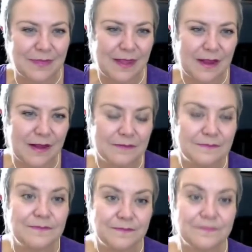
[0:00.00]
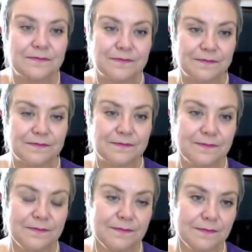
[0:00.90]

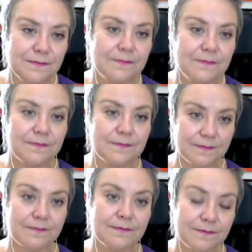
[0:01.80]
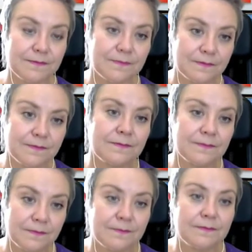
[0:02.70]

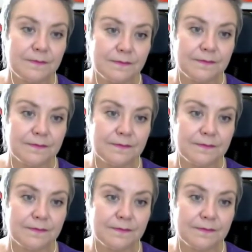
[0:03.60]
(silent)